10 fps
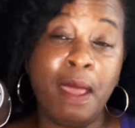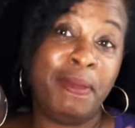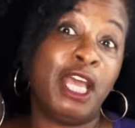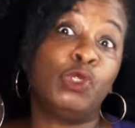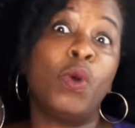
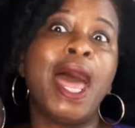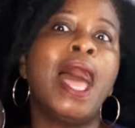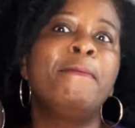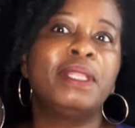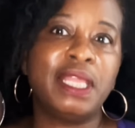because what
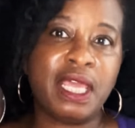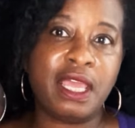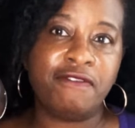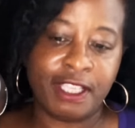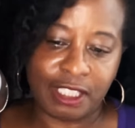I
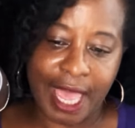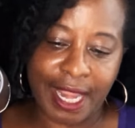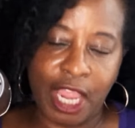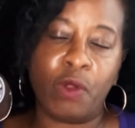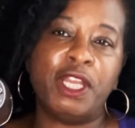believe is
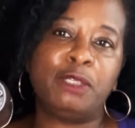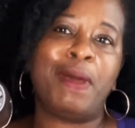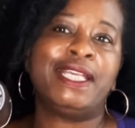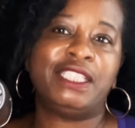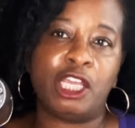that Aaron is
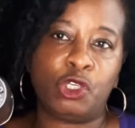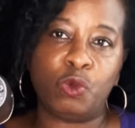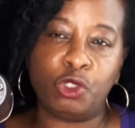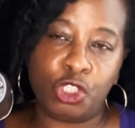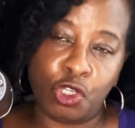
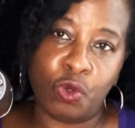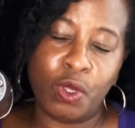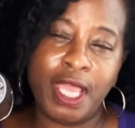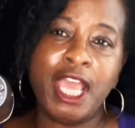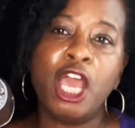bisexual too.
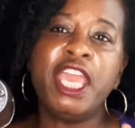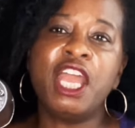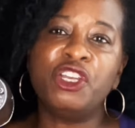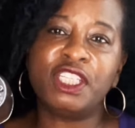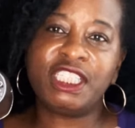He
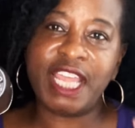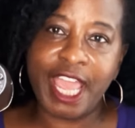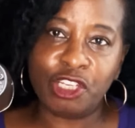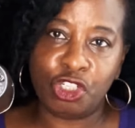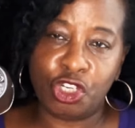
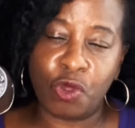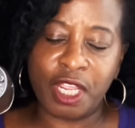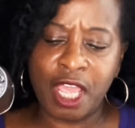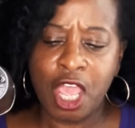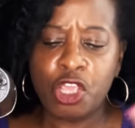understands
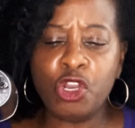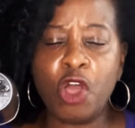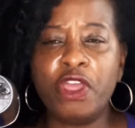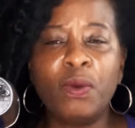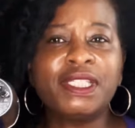Jody. You
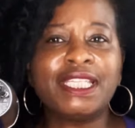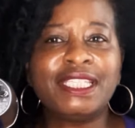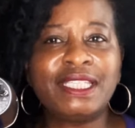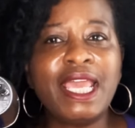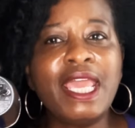know, there was a
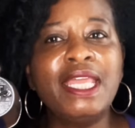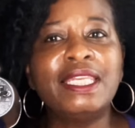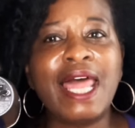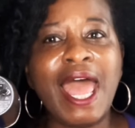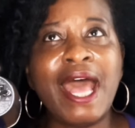scene
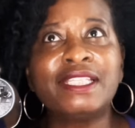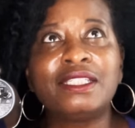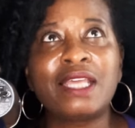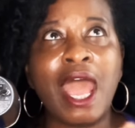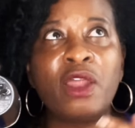
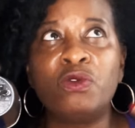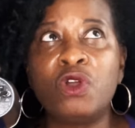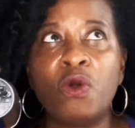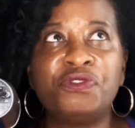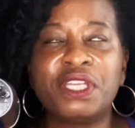last, I don't
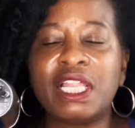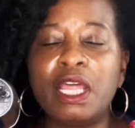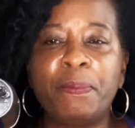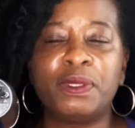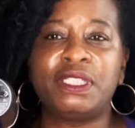know, if it's a
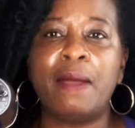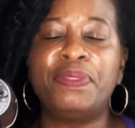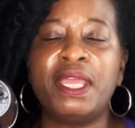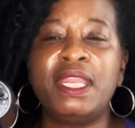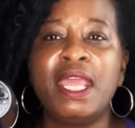clip or
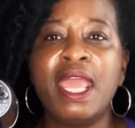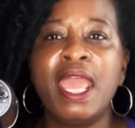something,